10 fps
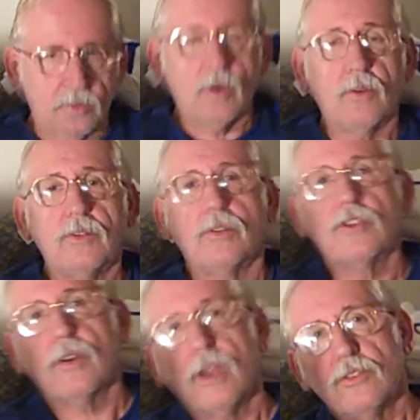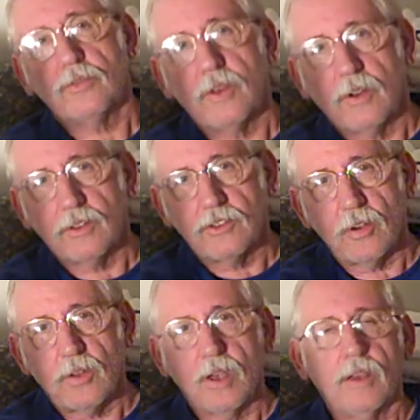No, no, it's okay, sweetheart. It's
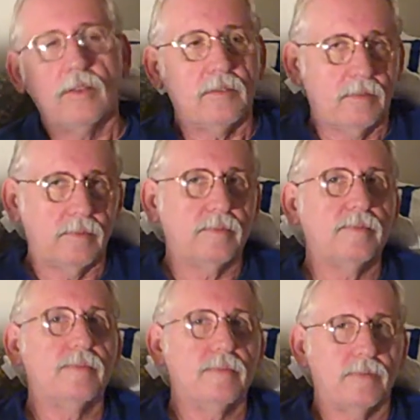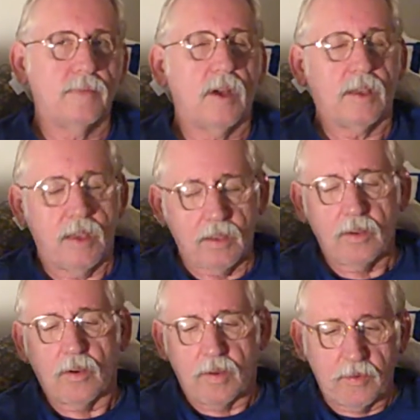okay. I love you. I can't.
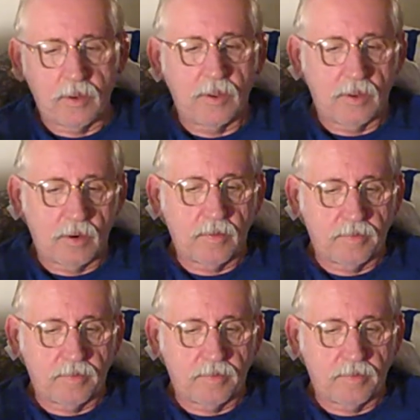You know, I really, you know.